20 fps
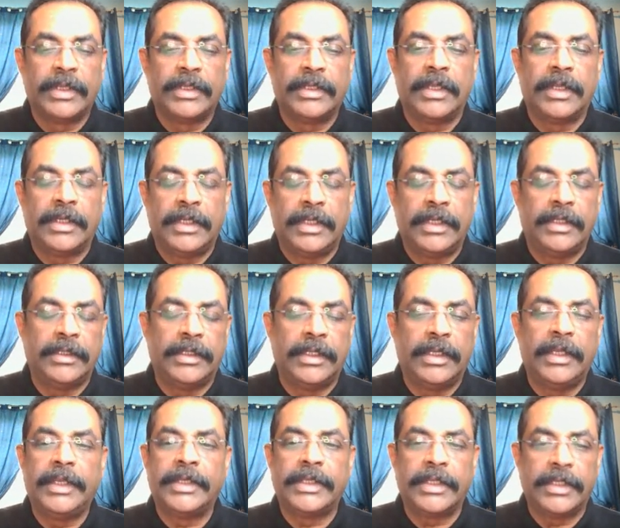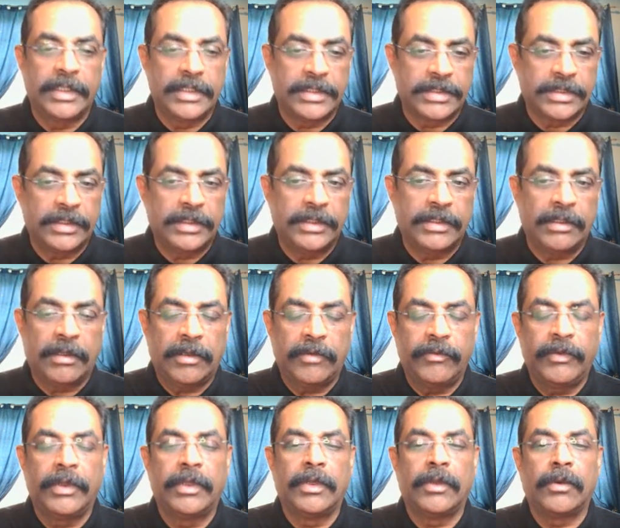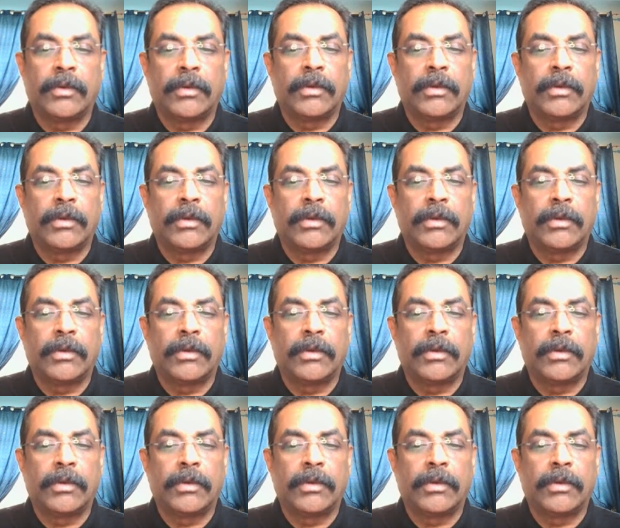done delete and insert, or we're gonna